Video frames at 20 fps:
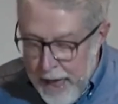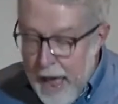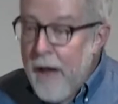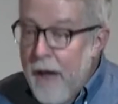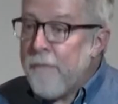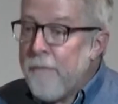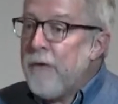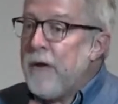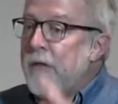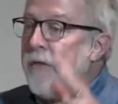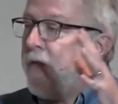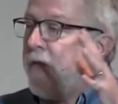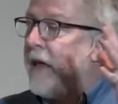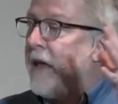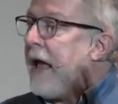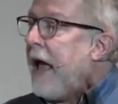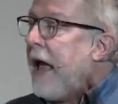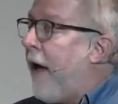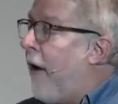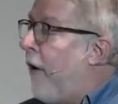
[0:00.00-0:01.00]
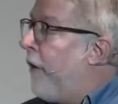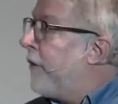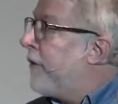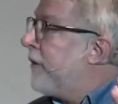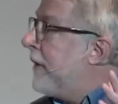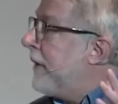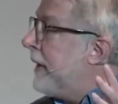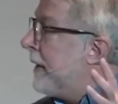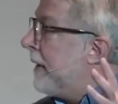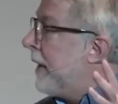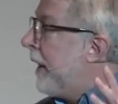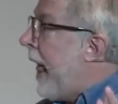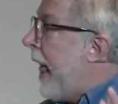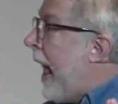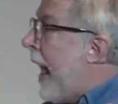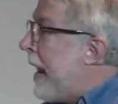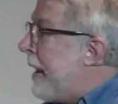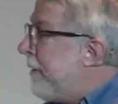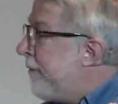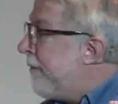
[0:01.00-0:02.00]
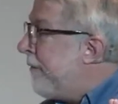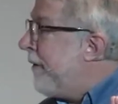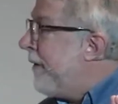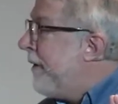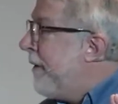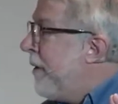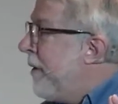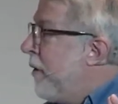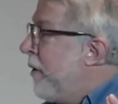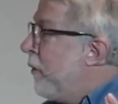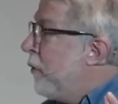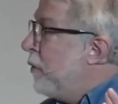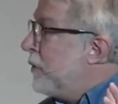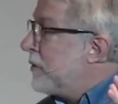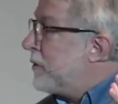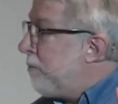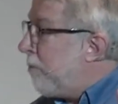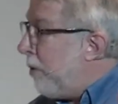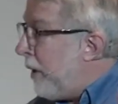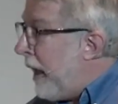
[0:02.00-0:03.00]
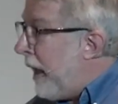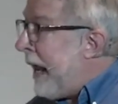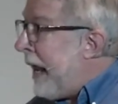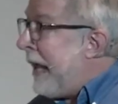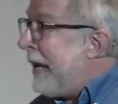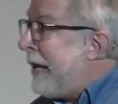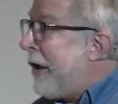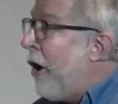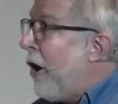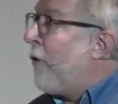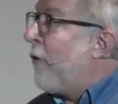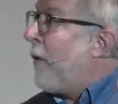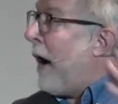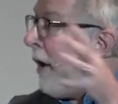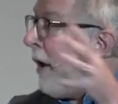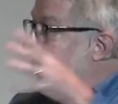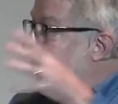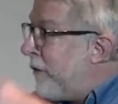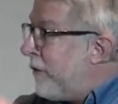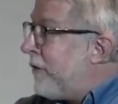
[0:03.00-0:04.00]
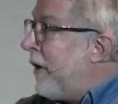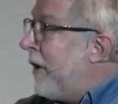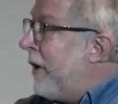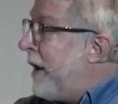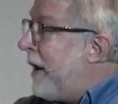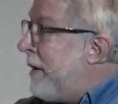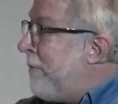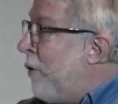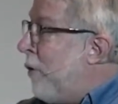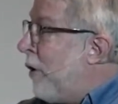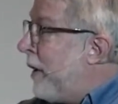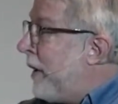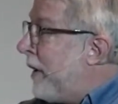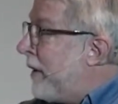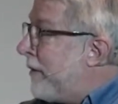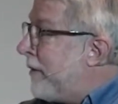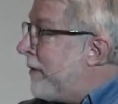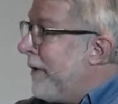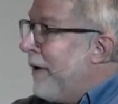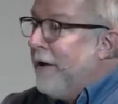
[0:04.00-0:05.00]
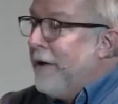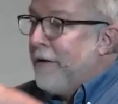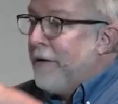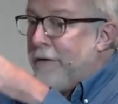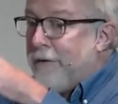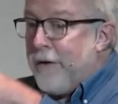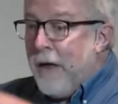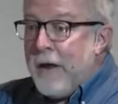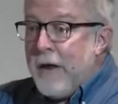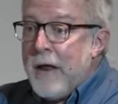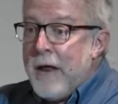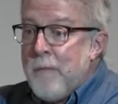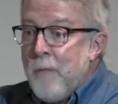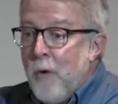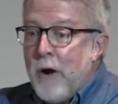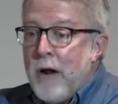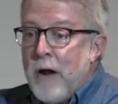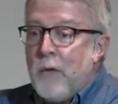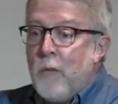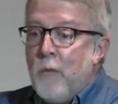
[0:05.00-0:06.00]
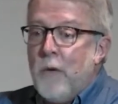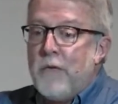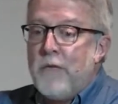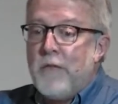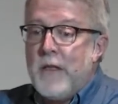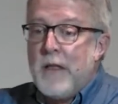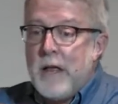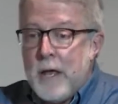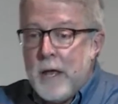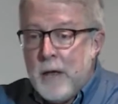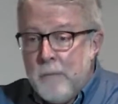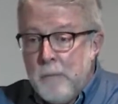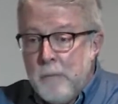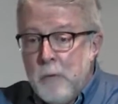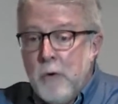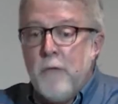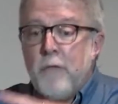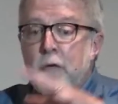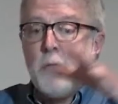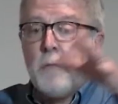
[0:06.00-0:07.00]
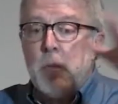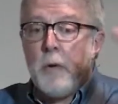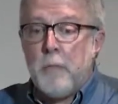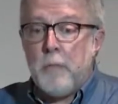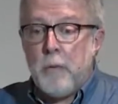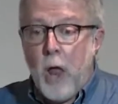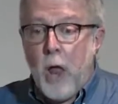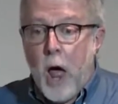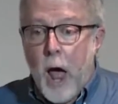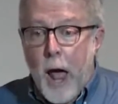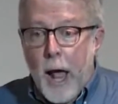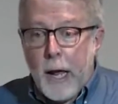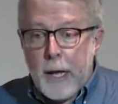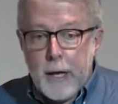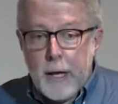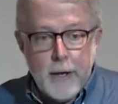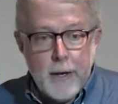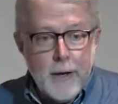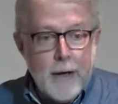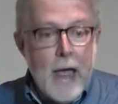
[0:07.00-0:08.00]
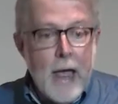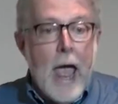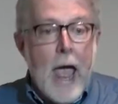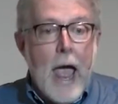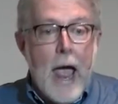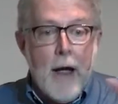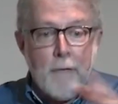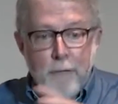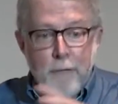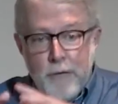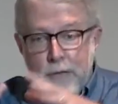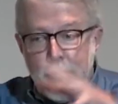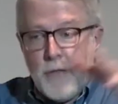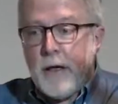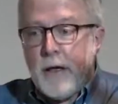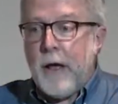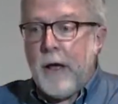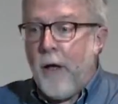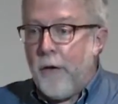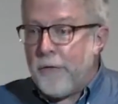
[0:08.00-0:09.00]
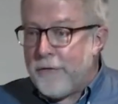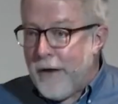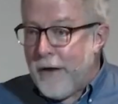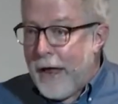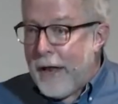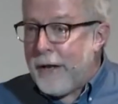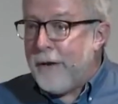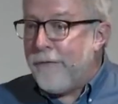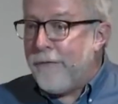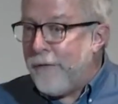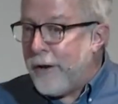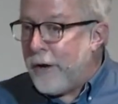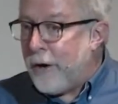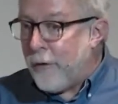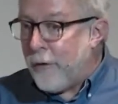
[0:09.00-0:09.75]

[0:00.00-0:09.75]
Everything else in life was planned around Sunday mornings. Sunday morning was the immovable block. Everything else had to fit